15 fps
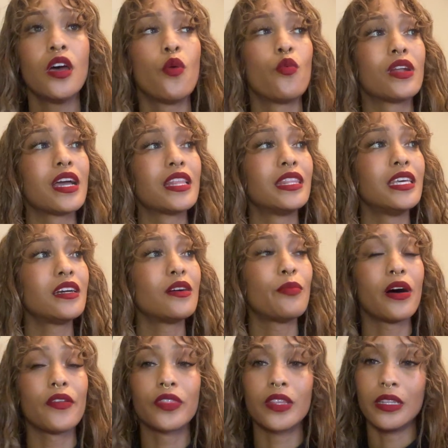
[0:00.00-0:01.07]
When I think
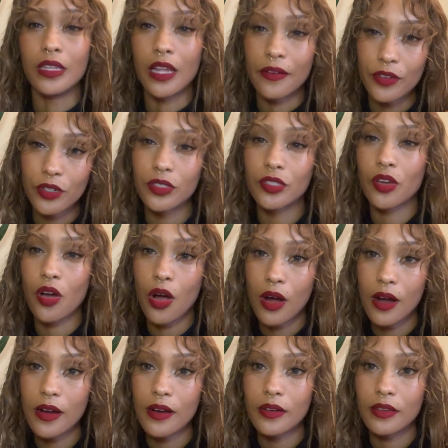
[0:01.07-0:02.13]
about the Lovers
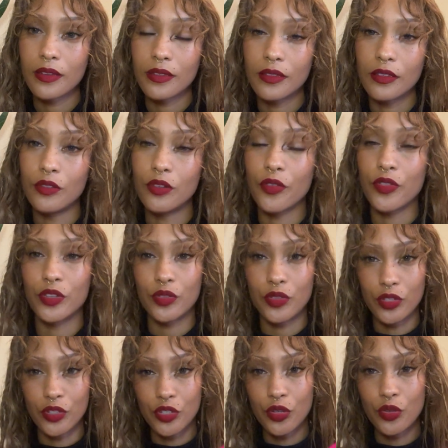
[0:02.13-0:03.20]
card,
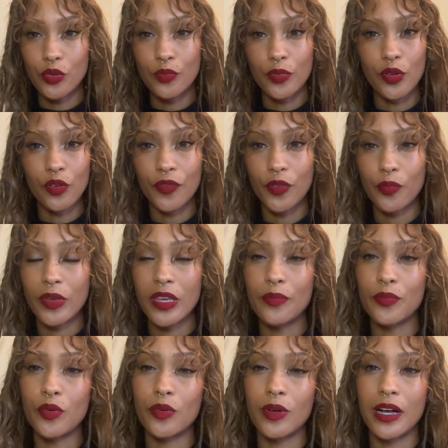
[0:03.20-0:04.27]
the 2 beautiful
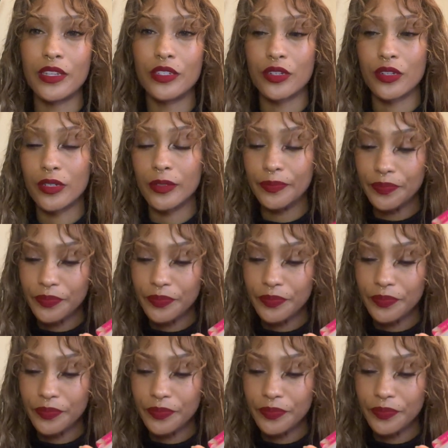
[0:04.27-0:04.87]
people under